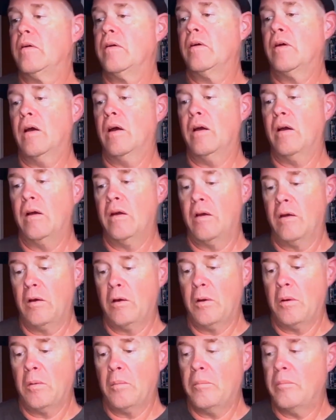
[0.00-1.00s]
Um,
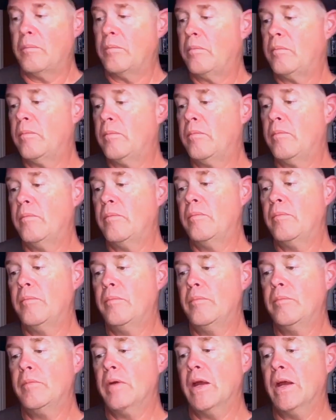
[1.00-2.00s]

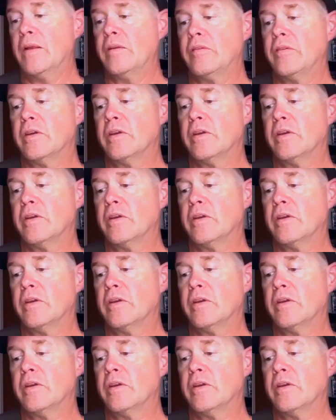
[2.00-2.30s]
it's